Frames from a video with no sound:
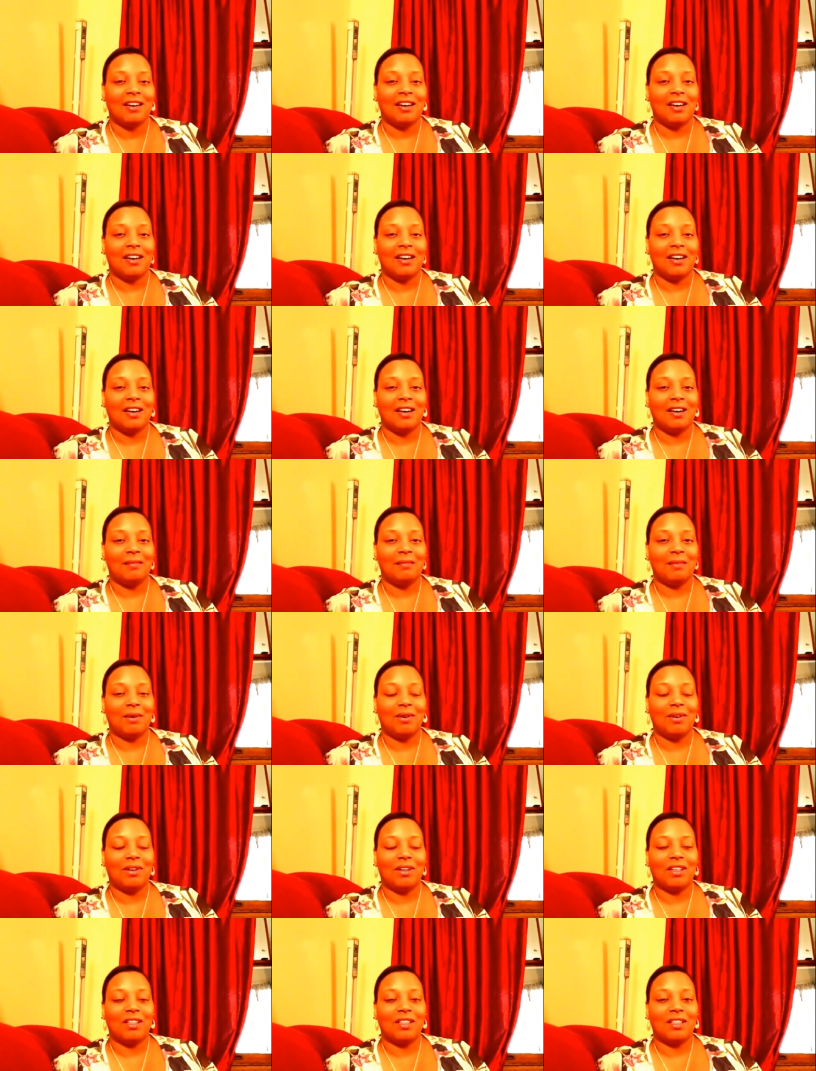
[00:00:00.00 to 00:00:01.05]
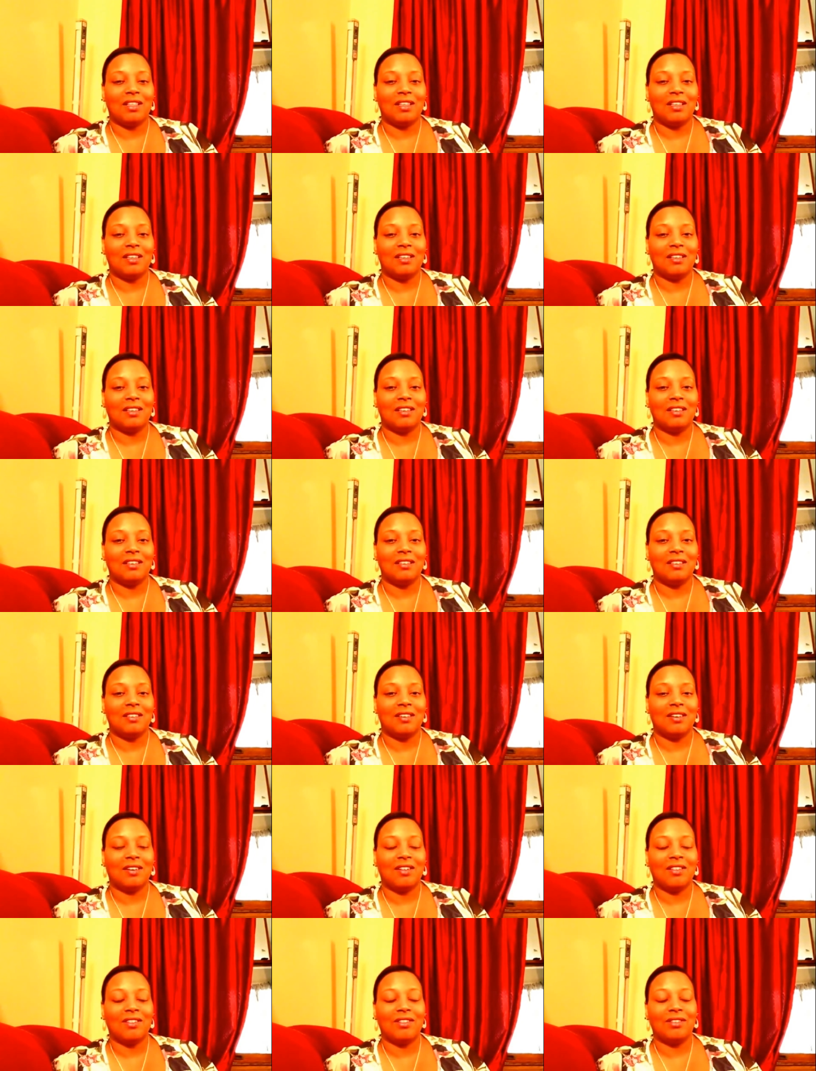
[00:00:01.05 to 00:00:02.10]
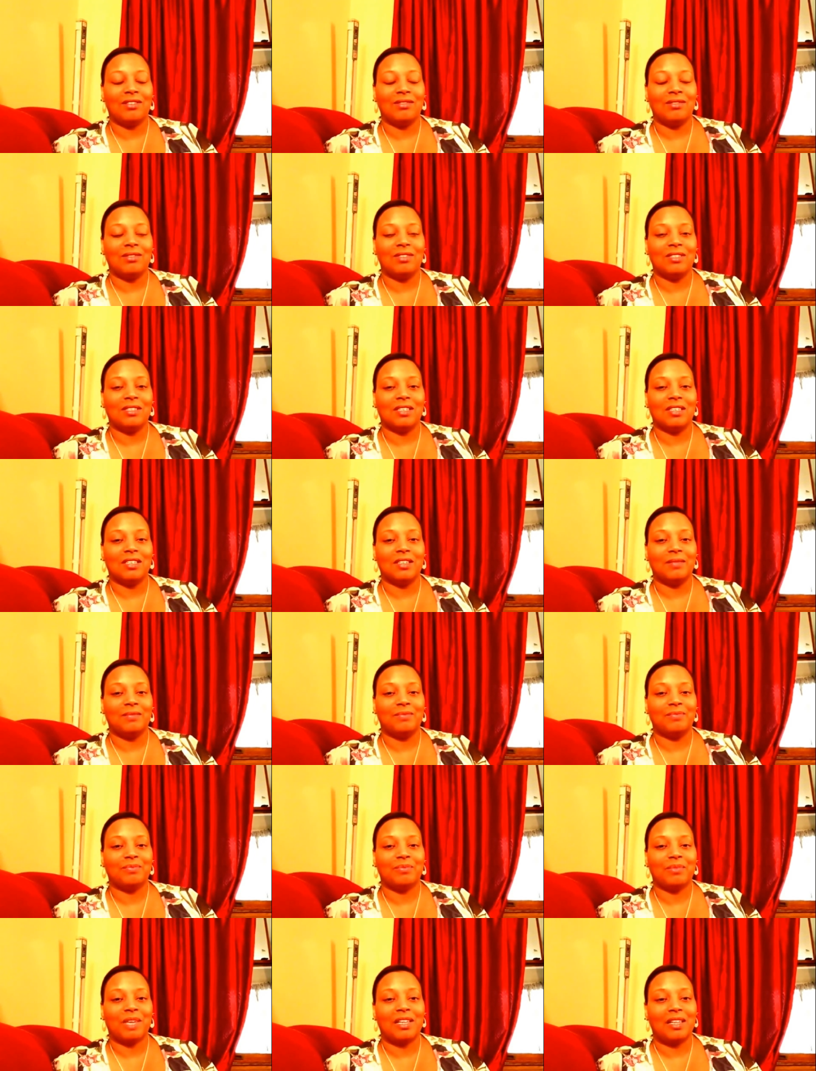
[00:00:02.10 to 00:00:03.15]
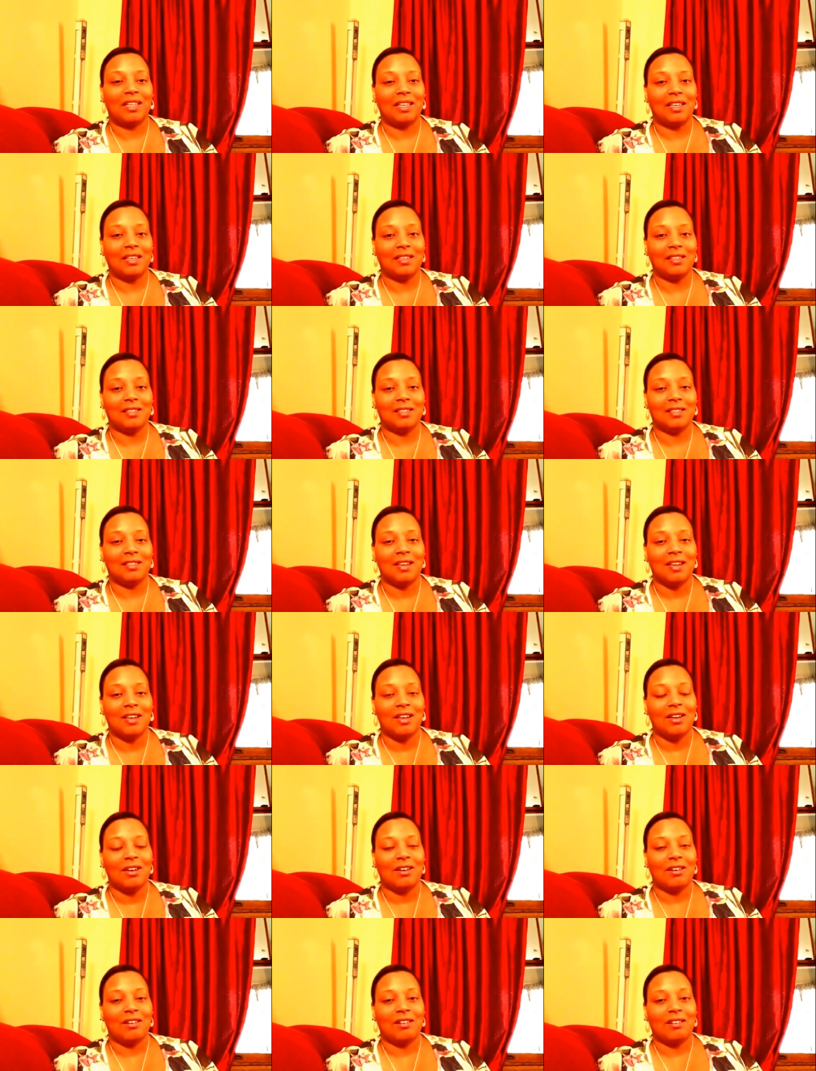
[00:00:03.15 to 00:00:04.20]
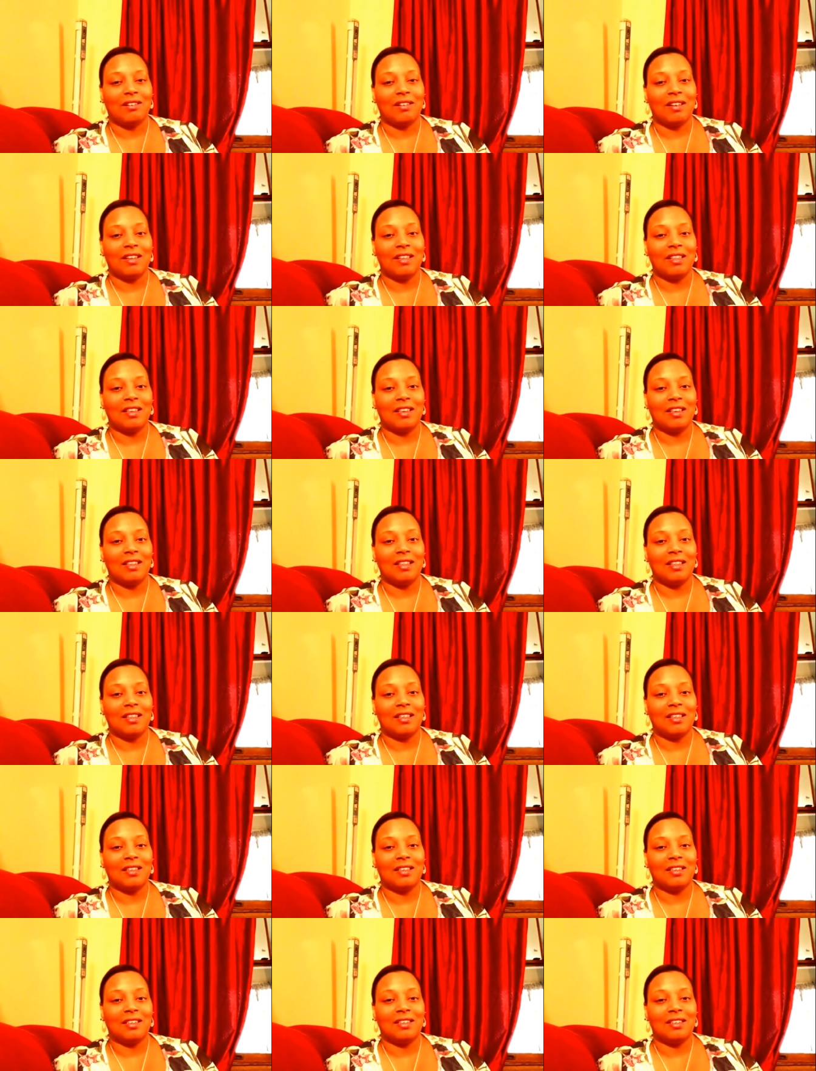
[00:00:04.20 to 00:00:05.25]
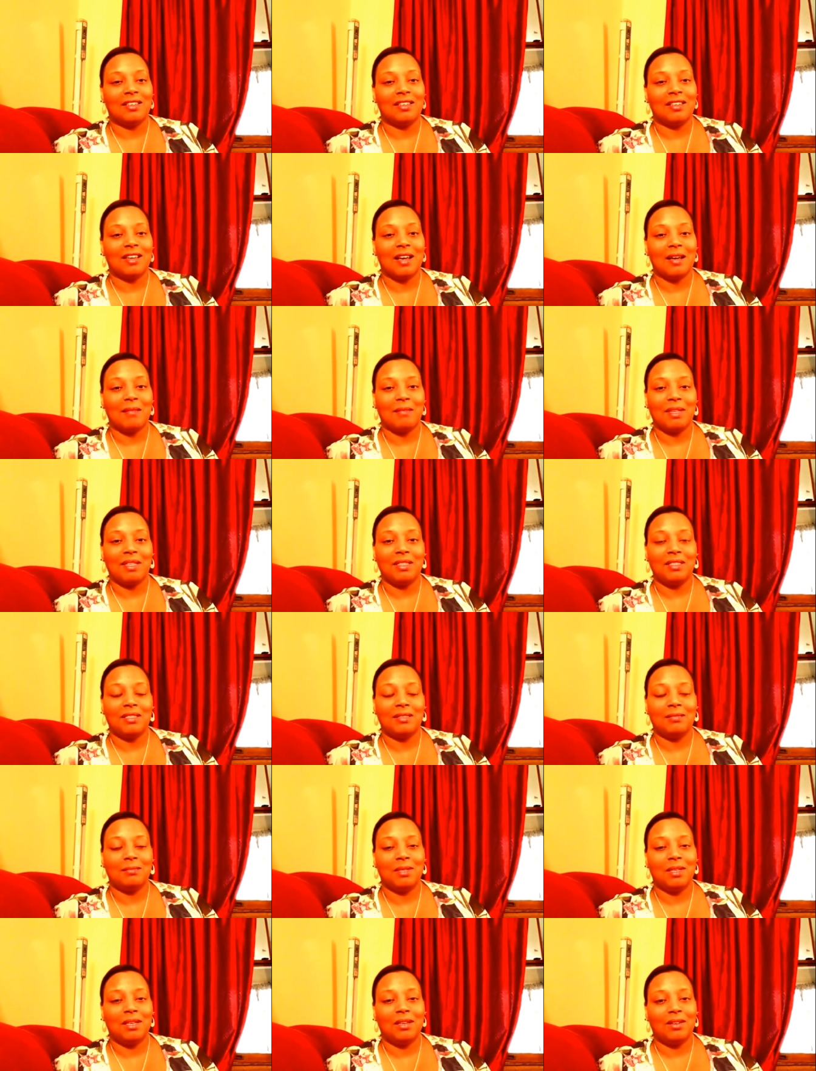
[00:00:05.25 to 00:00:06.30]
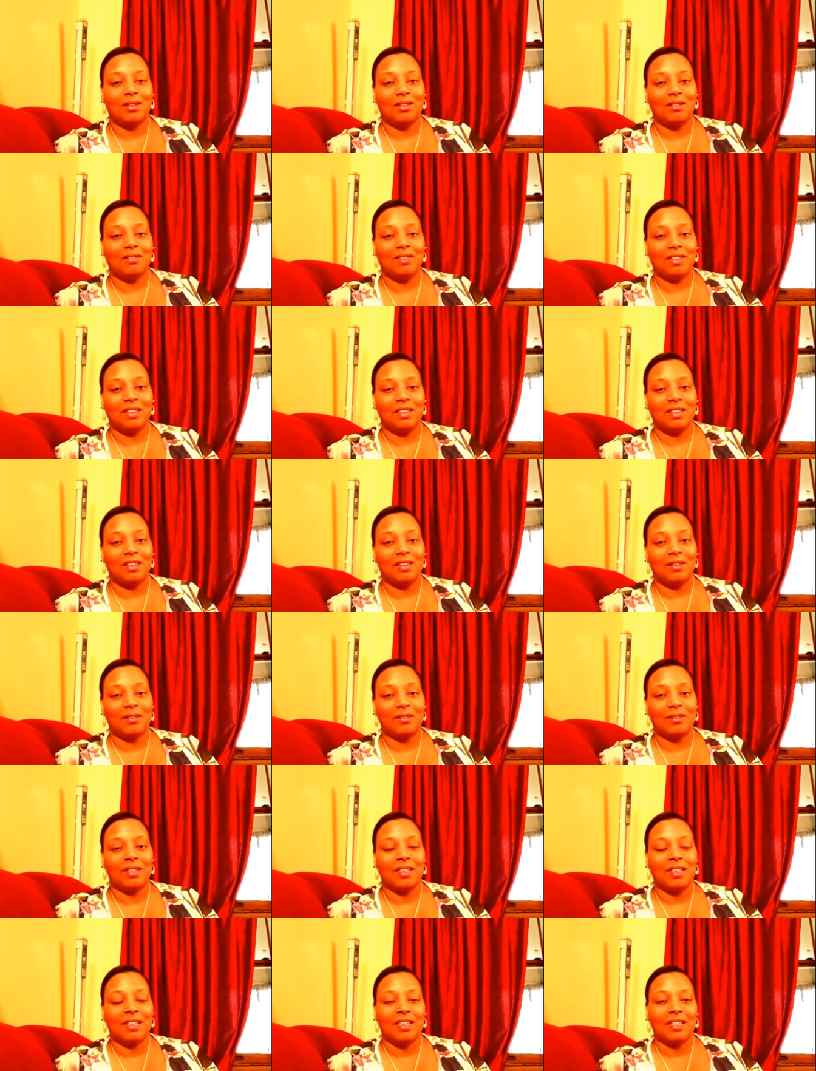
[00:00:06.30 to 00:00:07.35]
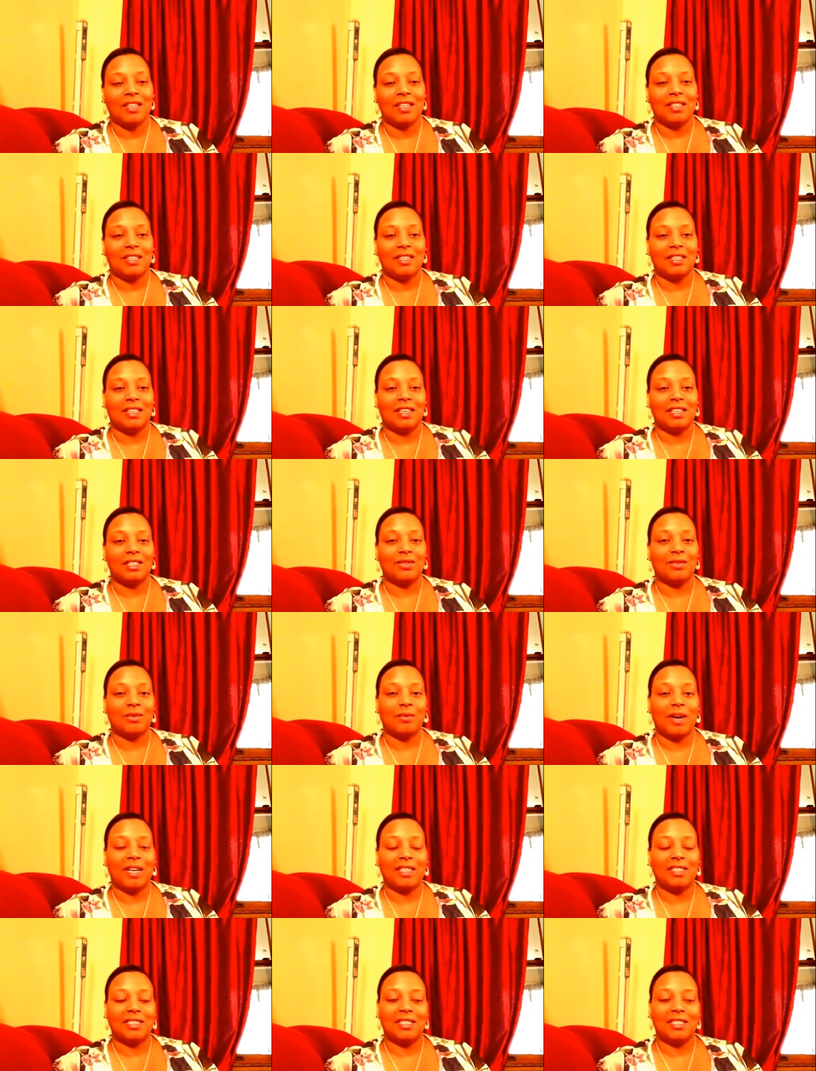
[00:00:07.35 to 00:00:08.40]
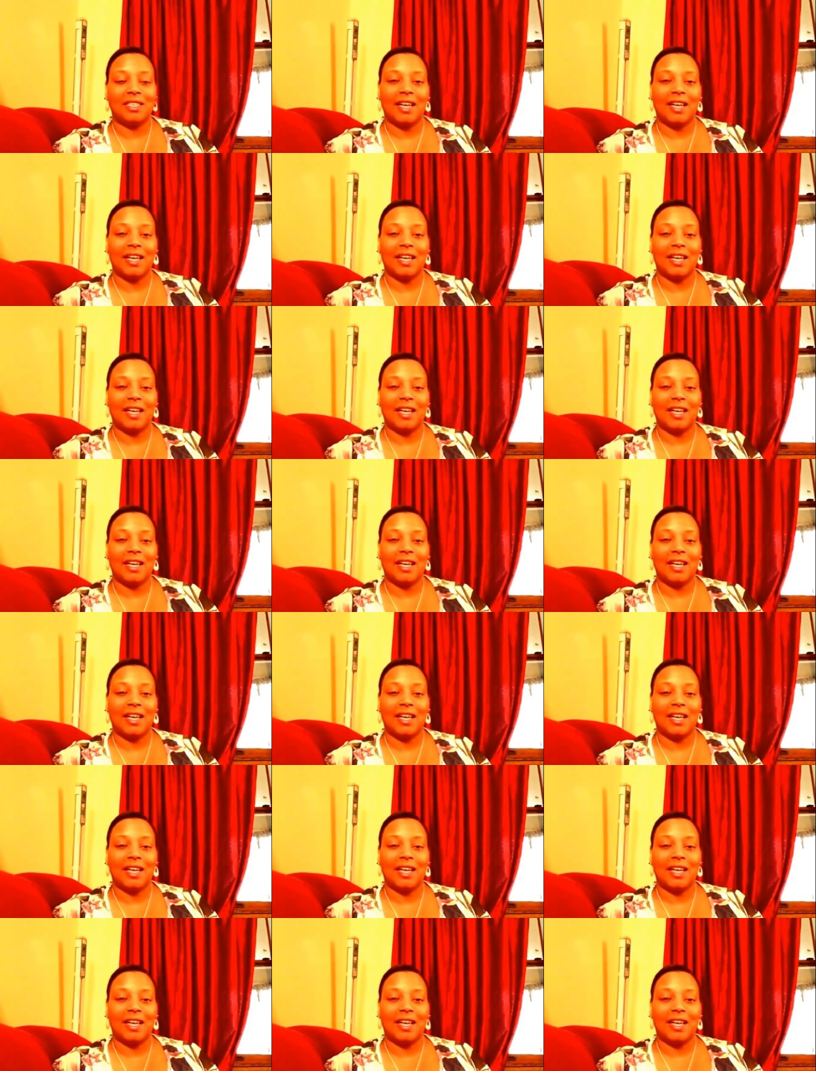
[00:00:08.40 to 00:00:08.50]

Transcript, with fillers: Um, all the all those um, links are in the comments below the video. Thanks for watching,